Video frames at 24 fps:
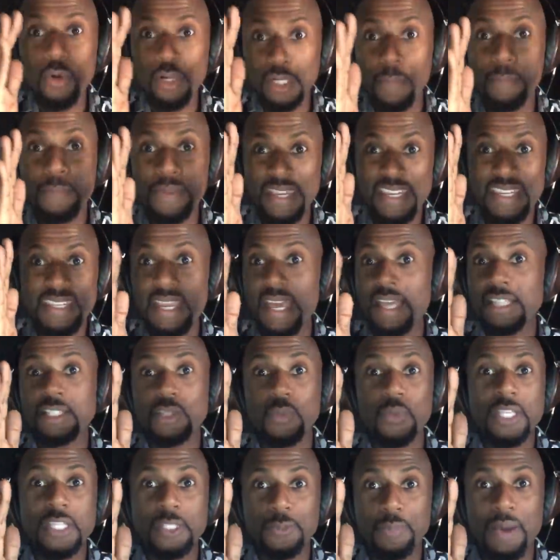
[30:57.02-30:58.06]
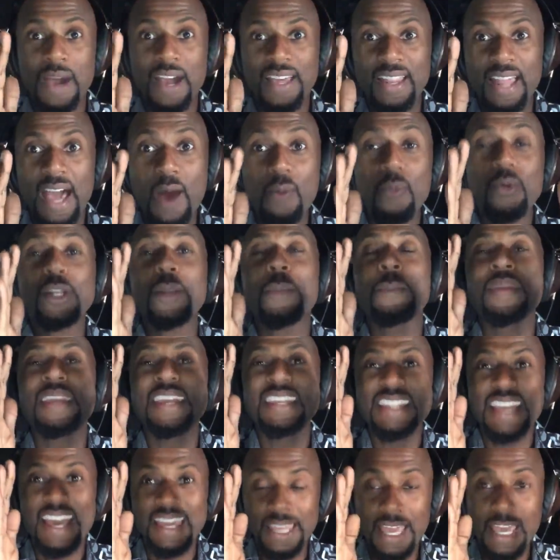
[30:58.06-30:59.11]
I want to be in that sweet spot. I want to be
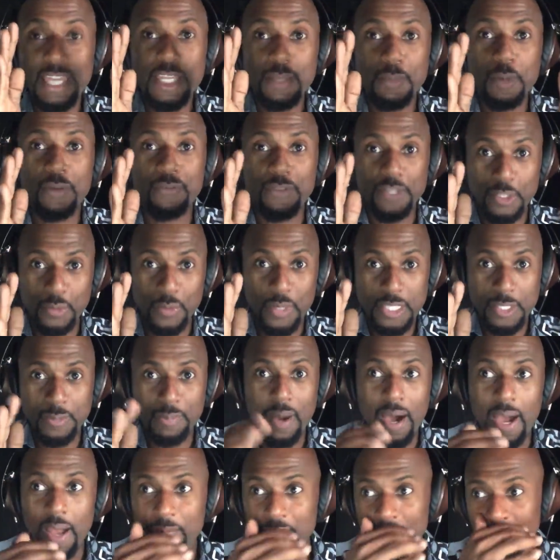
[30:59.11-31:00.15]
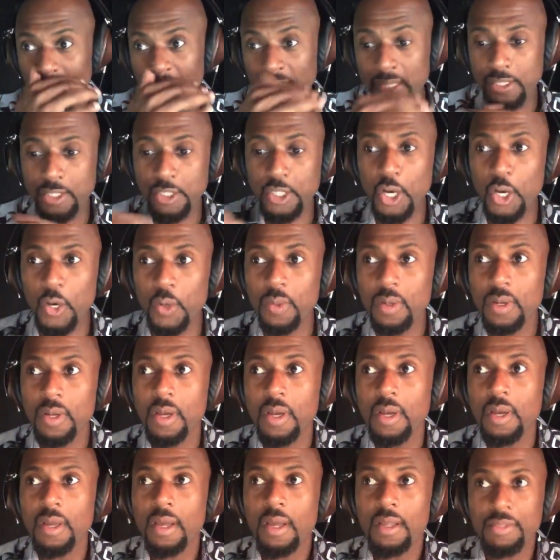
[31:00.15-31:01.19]
yeah. in that Eddie Murphy sweet spot. And so,
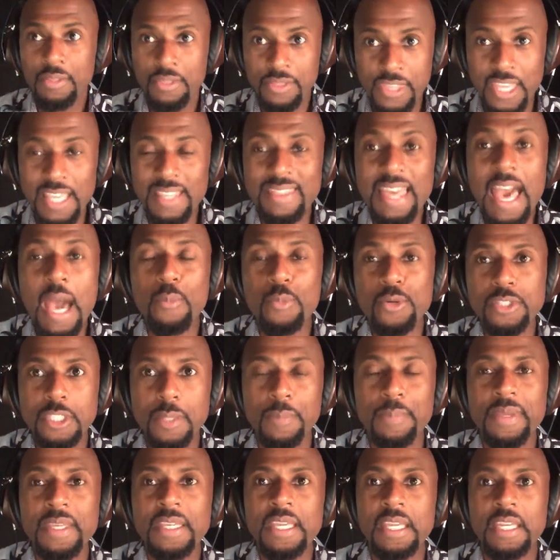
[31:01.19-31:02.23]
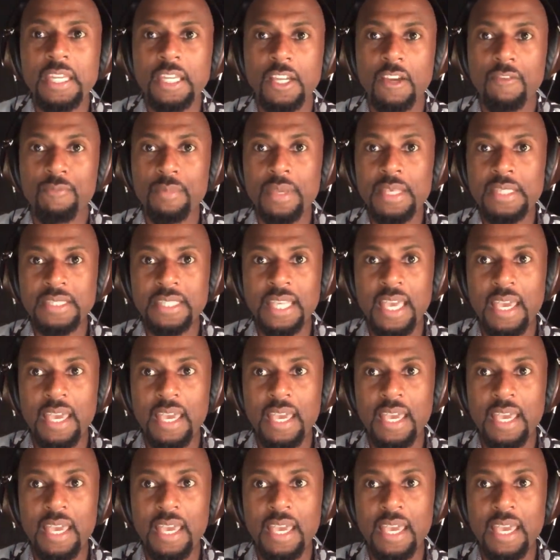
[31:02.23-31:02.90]
that that was the beginning of me